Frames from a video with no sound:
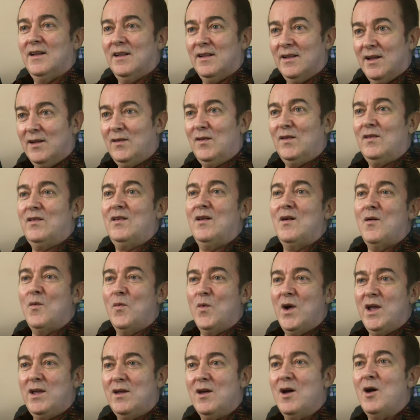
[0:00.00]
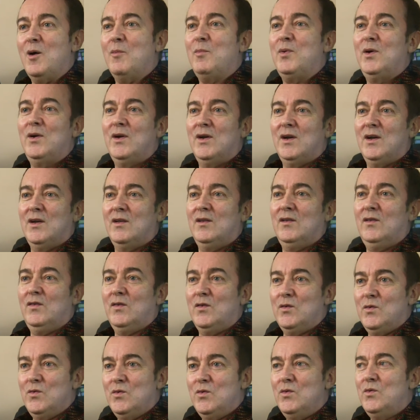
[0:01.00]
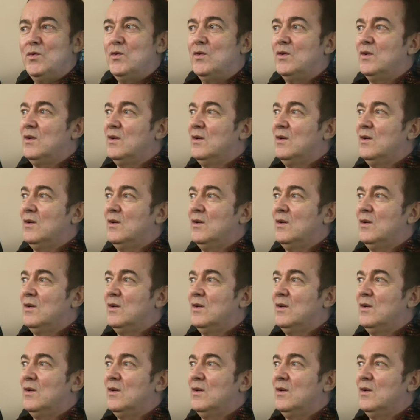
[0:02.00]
Let's wake up to